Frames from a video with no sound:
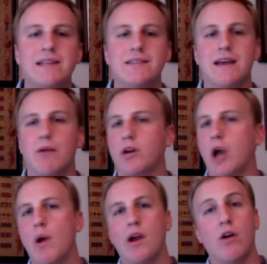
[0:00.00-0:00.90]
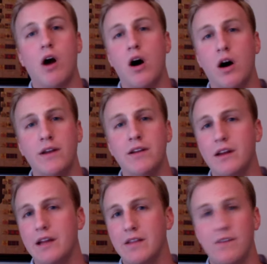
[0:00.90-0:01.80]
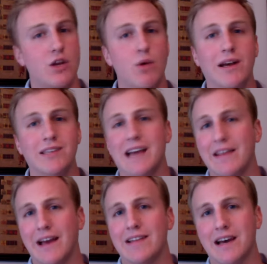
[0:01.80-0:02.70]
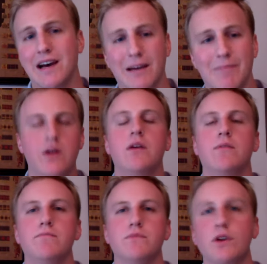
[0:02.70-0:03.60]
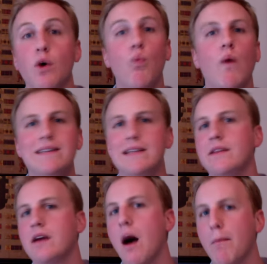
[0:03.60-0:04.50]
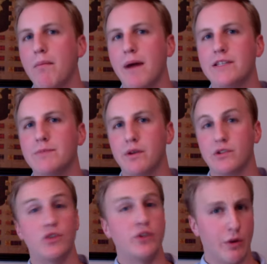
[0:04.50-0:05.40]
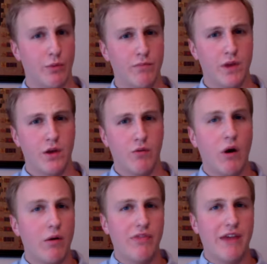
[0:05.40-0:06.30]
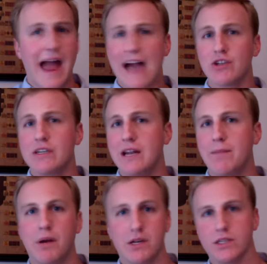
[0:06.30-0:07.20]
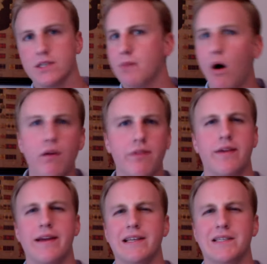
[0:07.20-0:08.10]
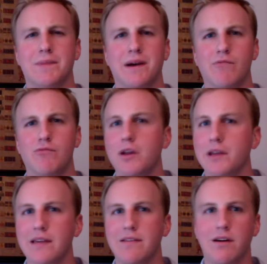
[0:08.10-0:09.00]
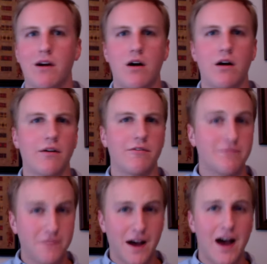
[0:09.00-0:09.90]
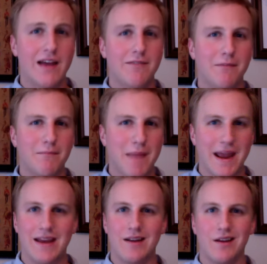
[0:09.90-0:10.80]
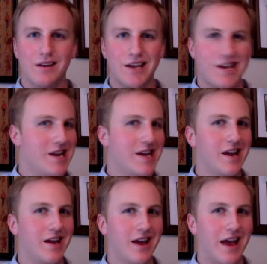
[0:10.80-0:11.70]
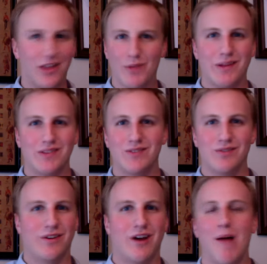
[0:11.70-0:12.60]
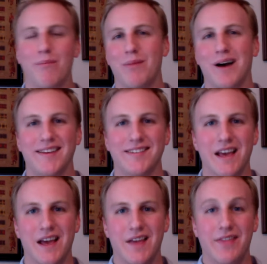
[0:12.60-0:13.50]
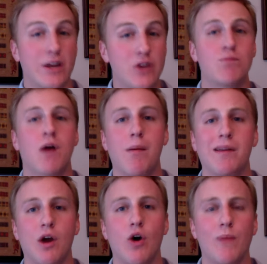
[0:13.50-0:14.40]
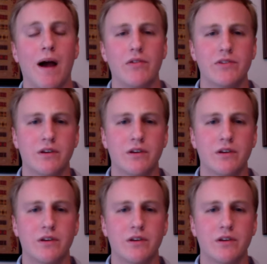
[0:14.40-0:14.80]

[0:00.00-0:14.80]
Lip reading: that were going on in the US at that time. So what did the Compromise bills do? Well, they actually did a bunch of small things, but really there are 5 main key elements to the Compromise that you should probably know about.